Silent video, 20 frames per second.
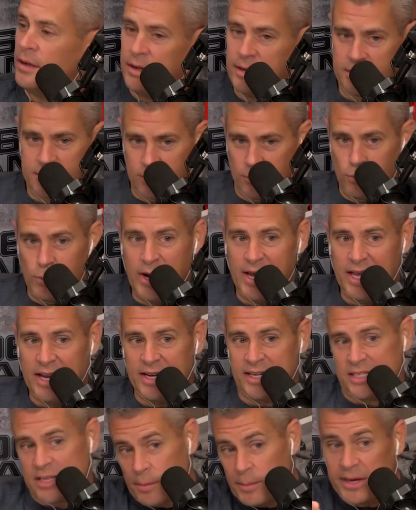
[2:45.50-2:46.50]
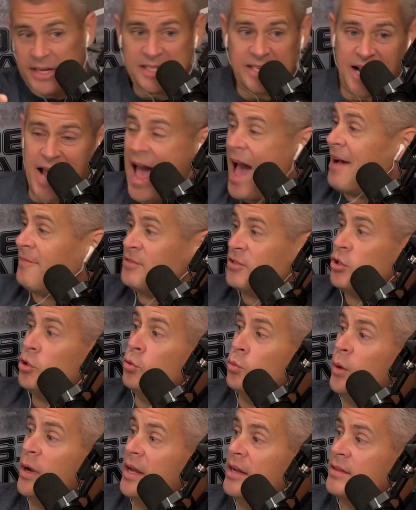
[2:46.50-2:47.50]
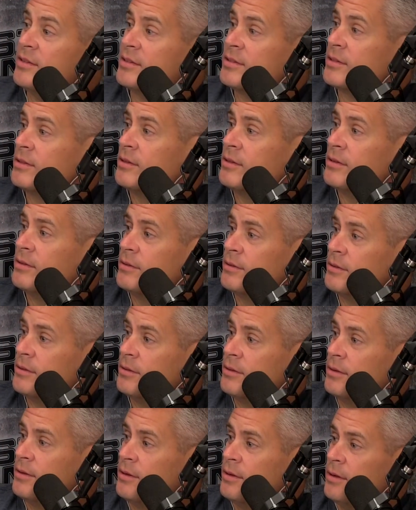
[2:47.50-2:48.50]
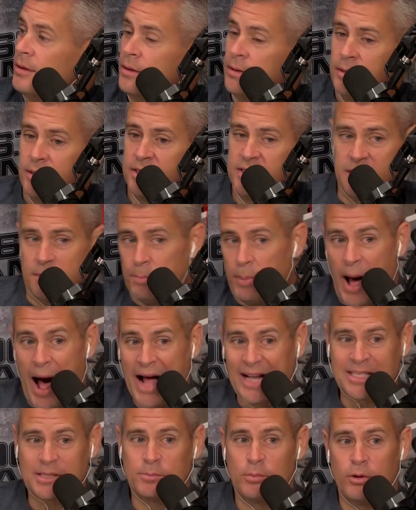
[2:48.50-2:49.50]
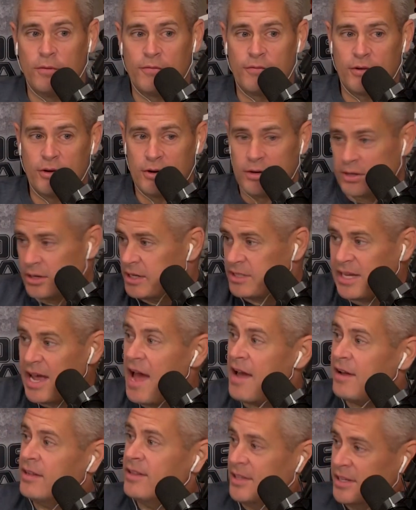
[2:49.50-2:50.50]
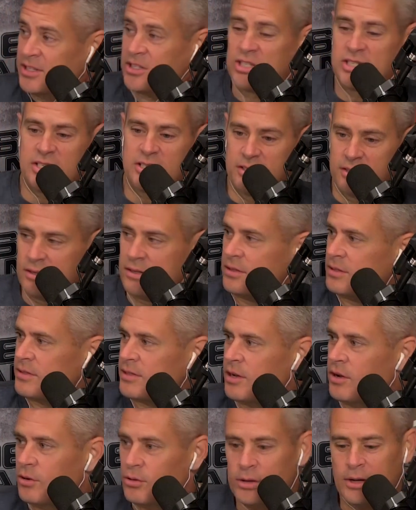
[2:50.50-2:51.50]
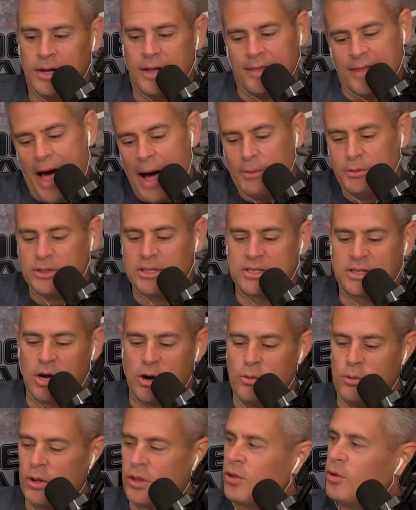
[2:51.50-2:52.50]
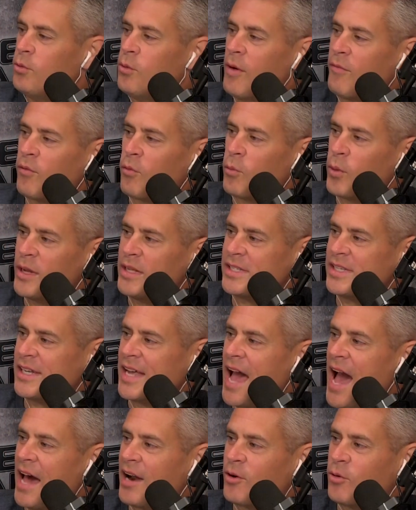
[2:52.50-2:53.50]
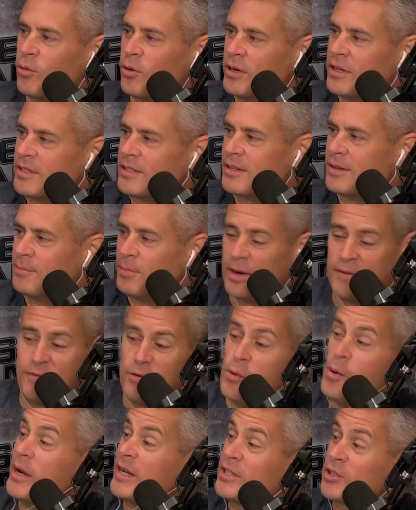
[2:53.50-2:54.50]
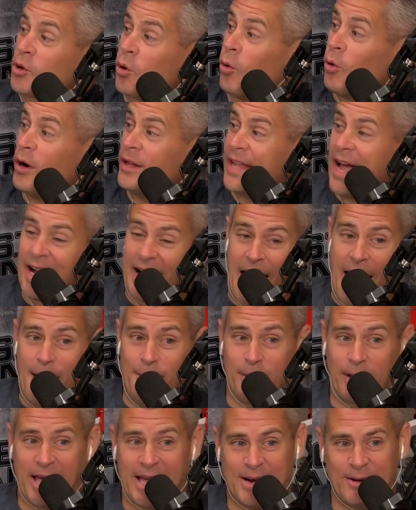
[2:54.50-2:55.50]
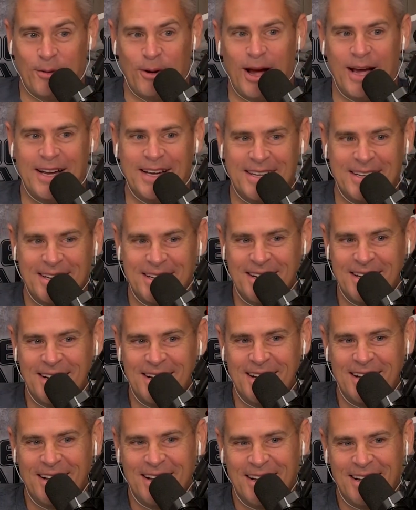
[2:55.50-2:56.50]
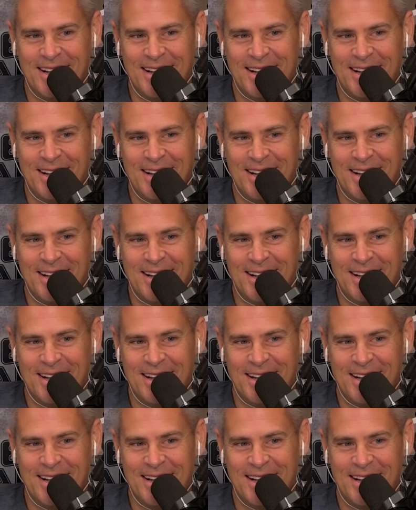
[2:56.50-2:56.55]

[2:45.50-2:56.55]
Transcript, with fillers: it's a win, and somebody's gonna have two wins. It's impossible for because eh, I understand. Just, so I would just go with whoever wins the categories. We but if you want to score that complicated way, figure out the rules